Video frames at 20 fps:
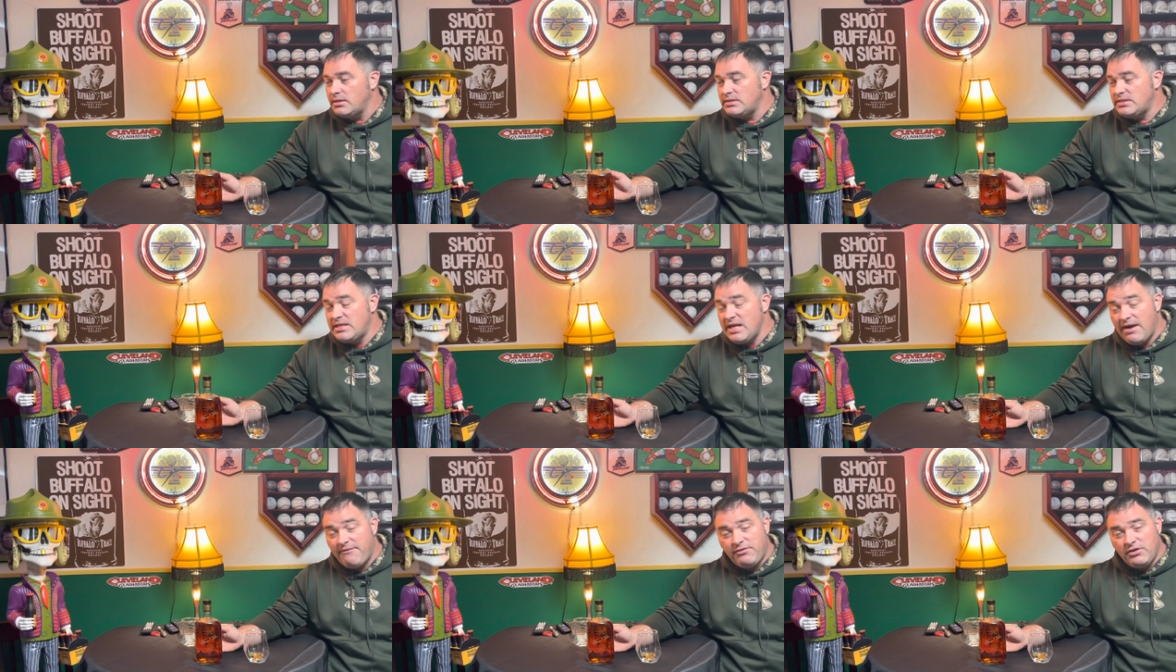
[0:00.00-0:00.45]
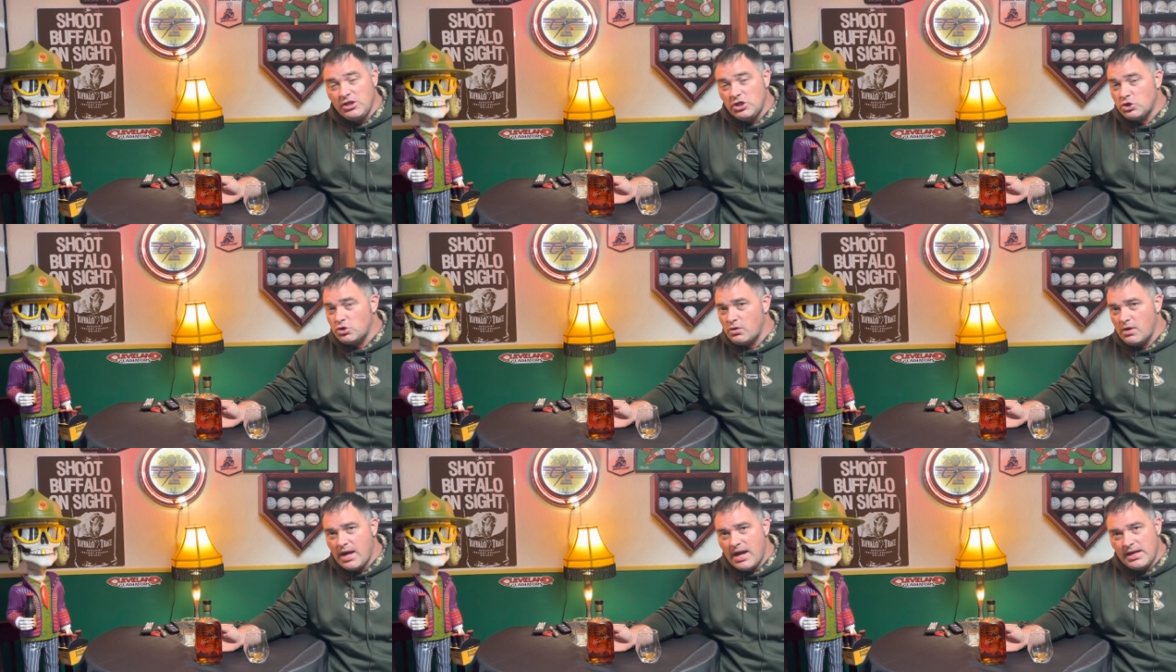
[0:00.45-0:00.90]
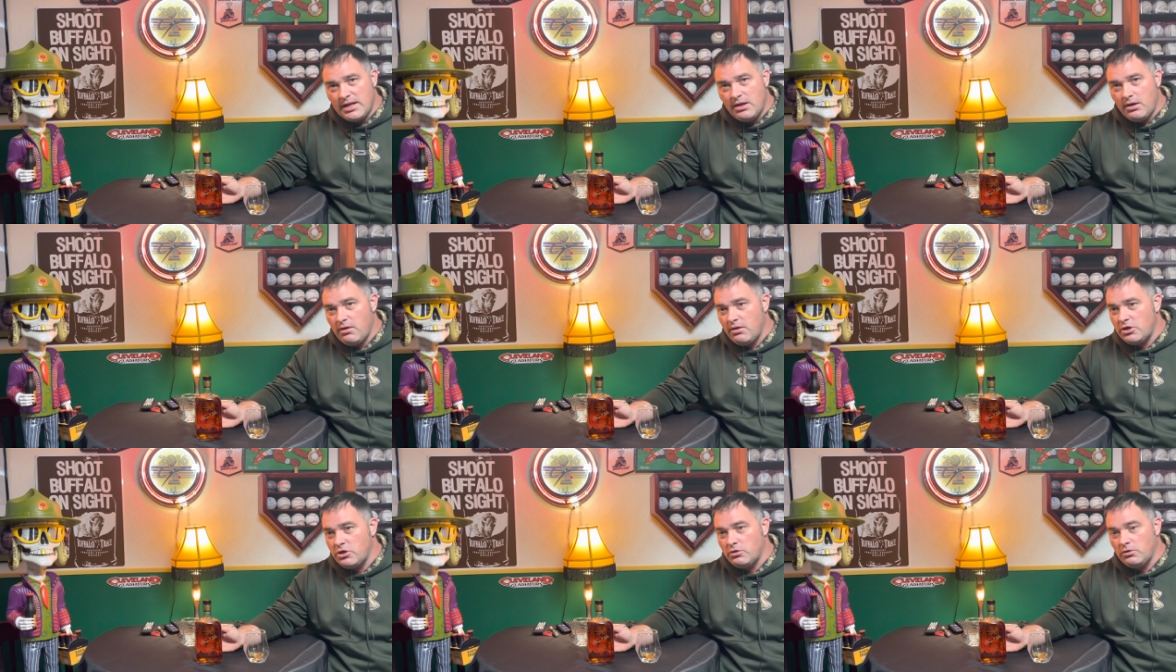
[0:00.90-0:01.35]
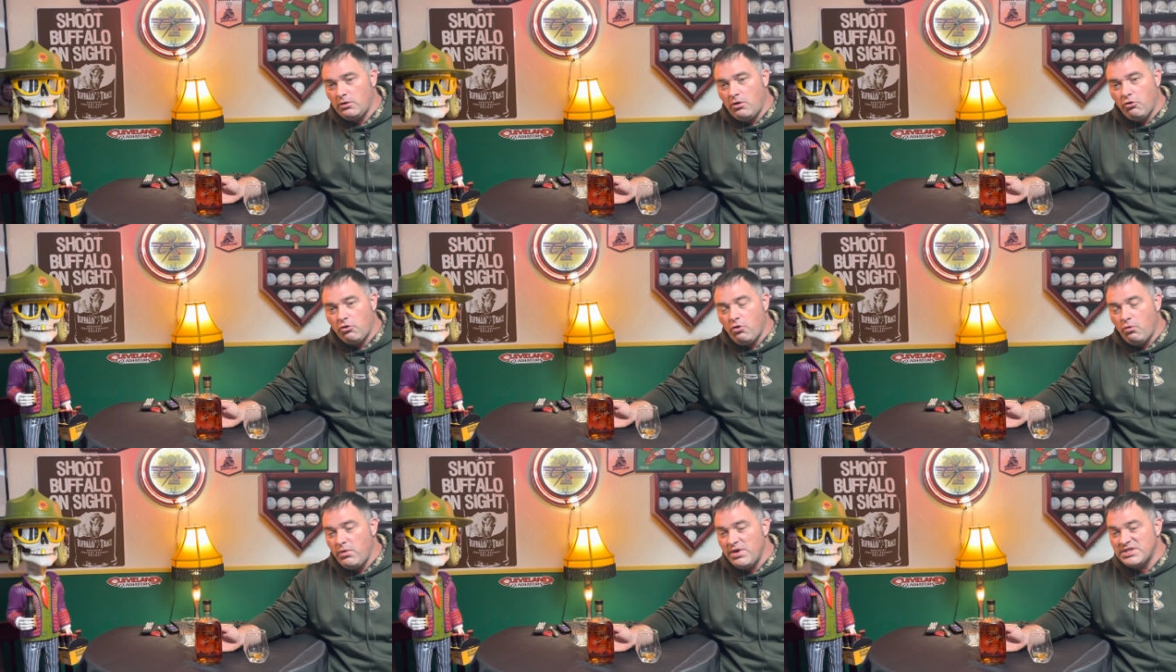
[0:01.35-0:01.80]
definitely try it at your
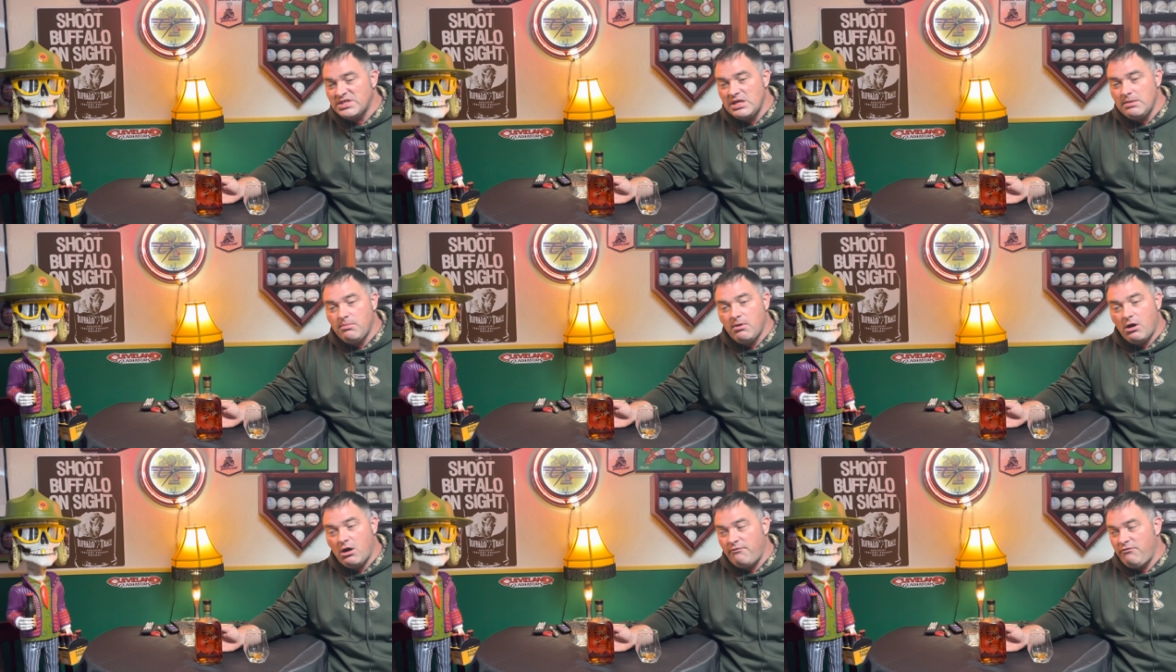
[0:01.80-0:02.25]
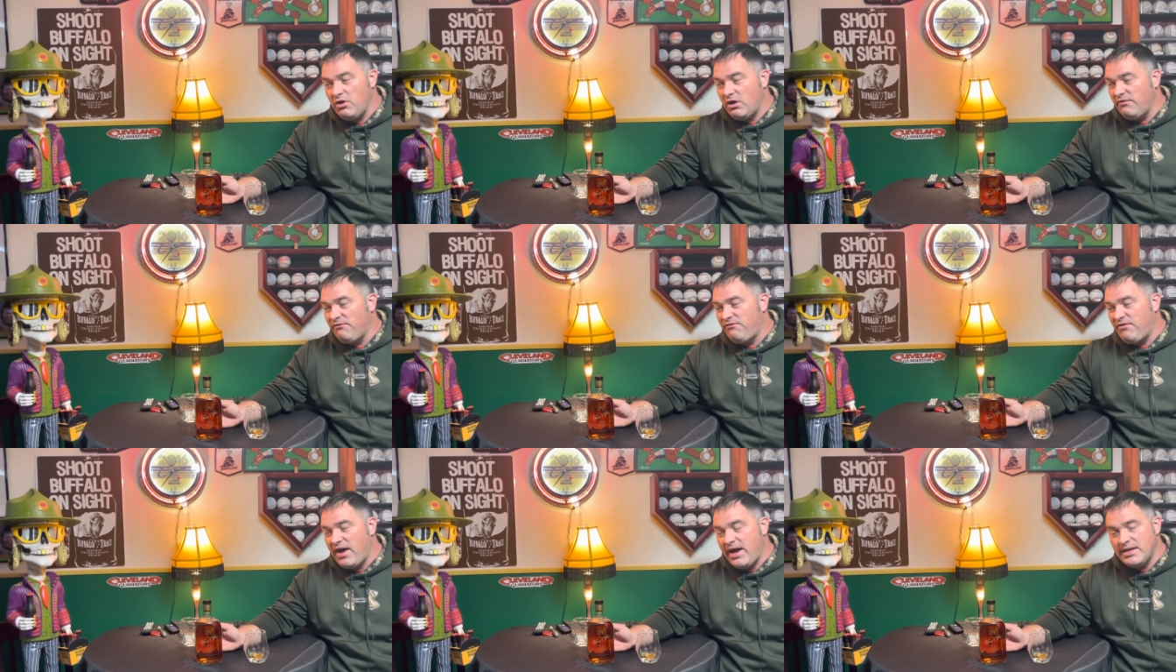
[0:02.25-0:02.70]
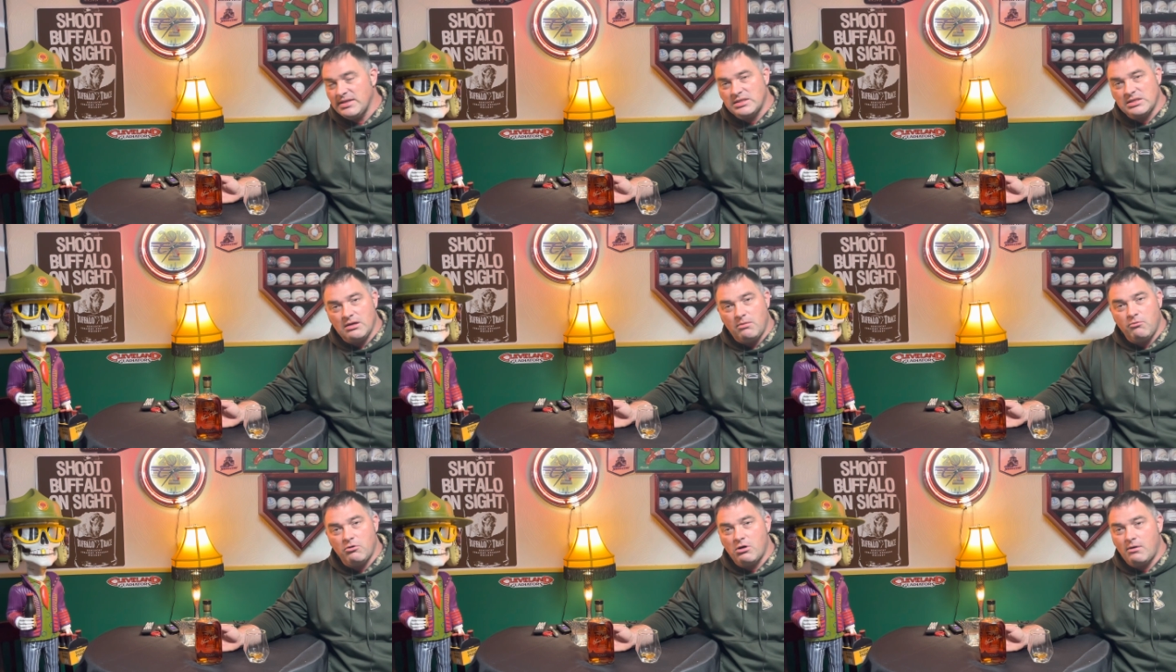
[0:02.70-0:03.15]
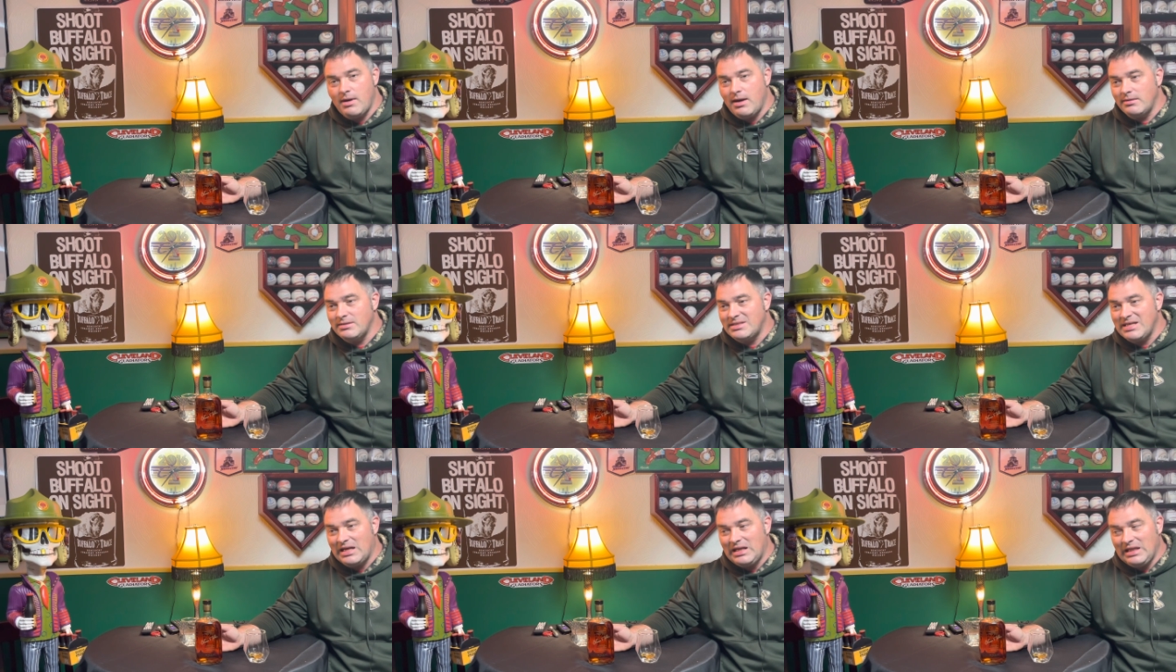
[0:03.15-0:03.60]
local whiskey bar if you can find somewhere
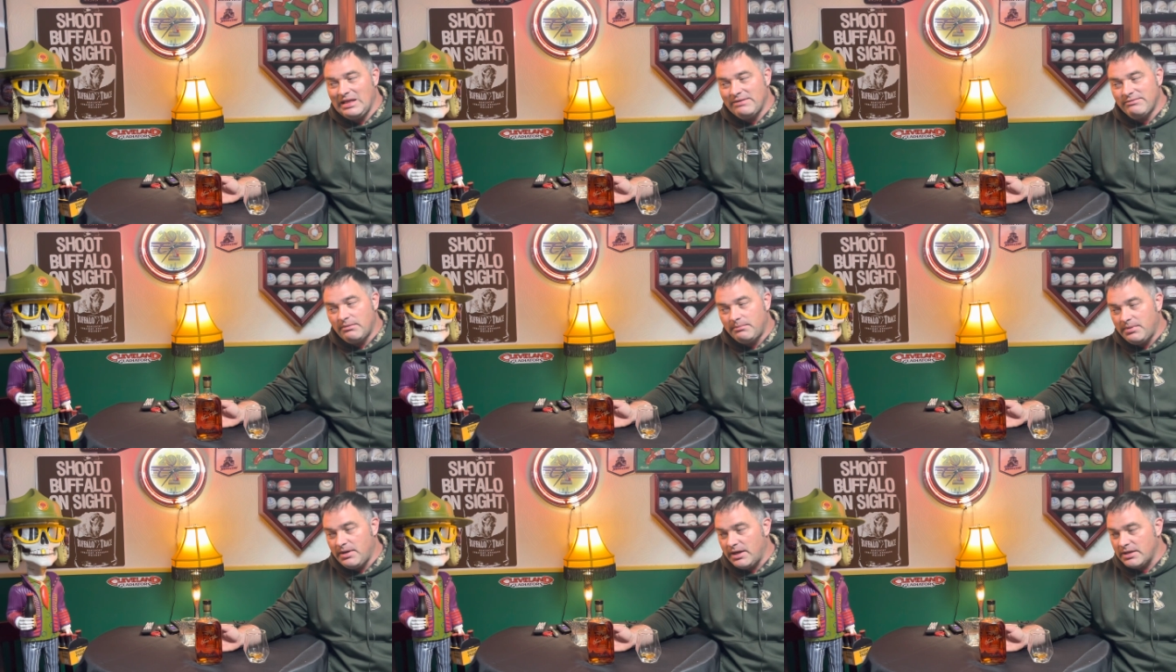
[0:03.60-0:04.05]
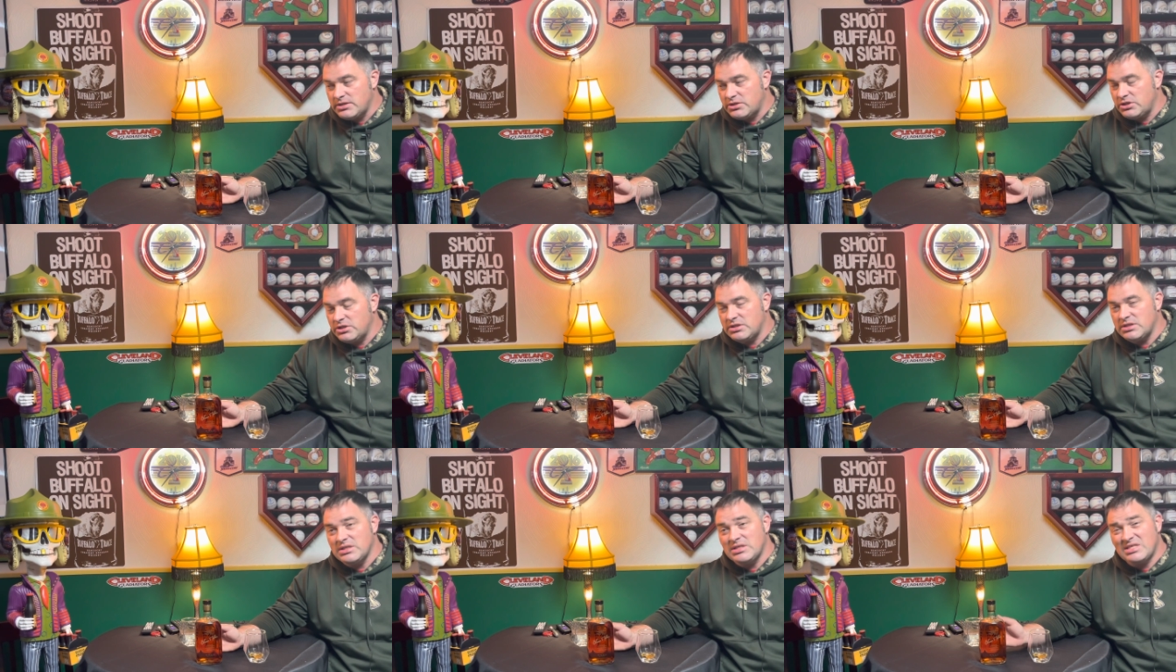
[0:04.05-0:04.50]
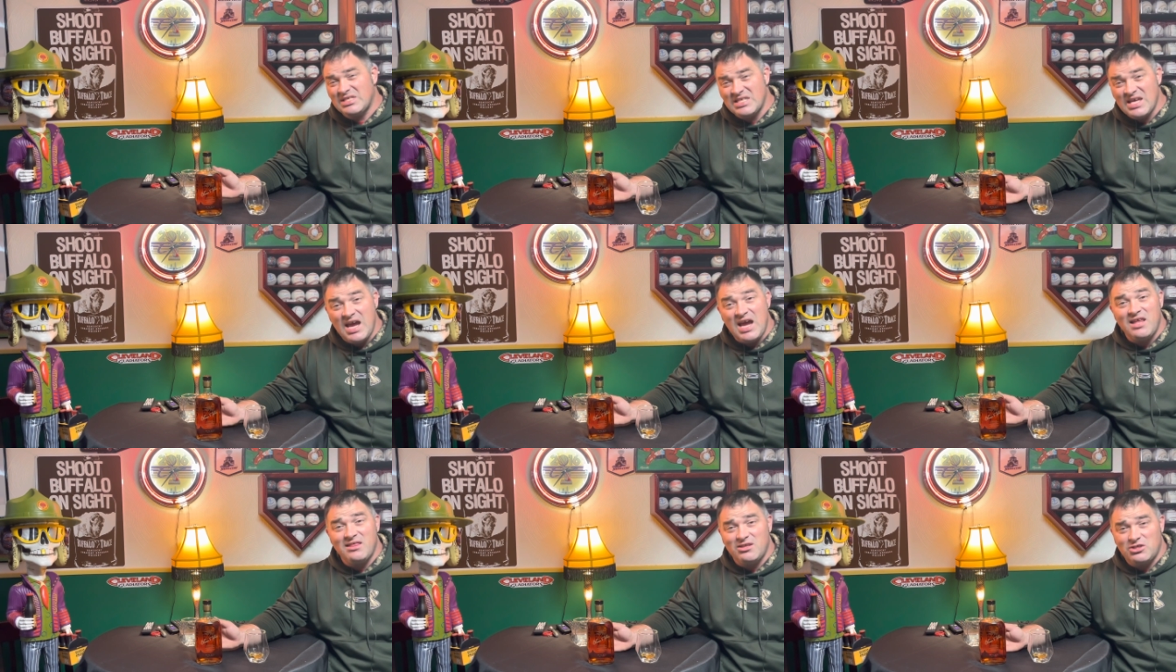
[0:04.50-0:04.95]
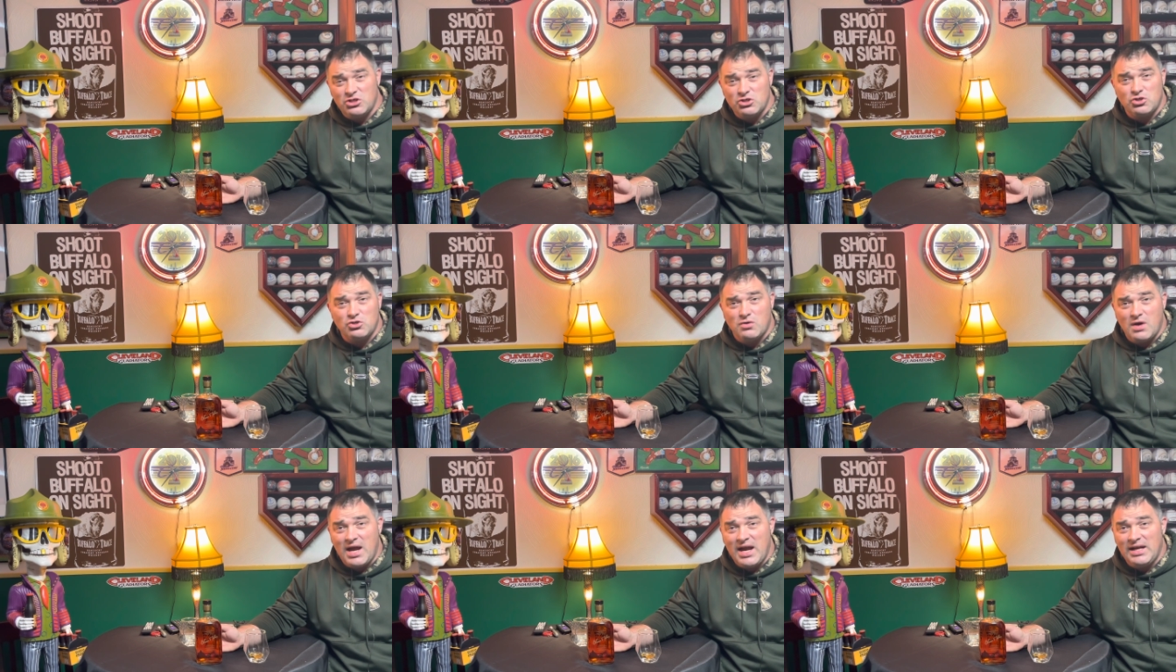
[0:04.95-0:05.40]
around 10, 11 bucks just to say that you
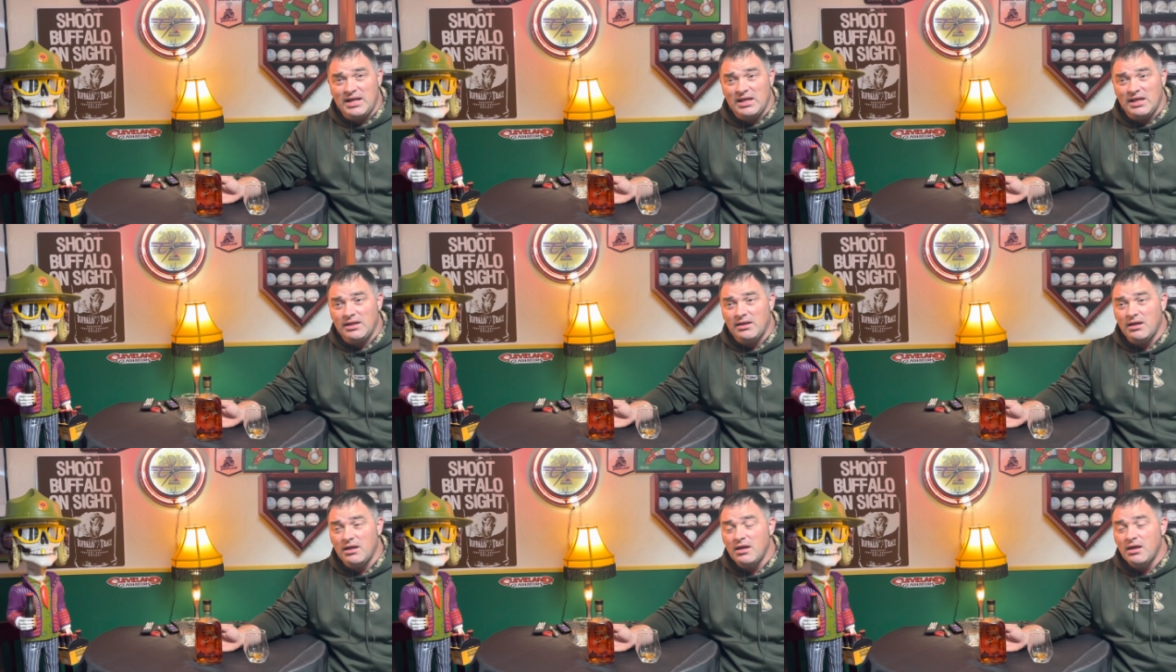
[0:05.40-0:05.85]
tried it.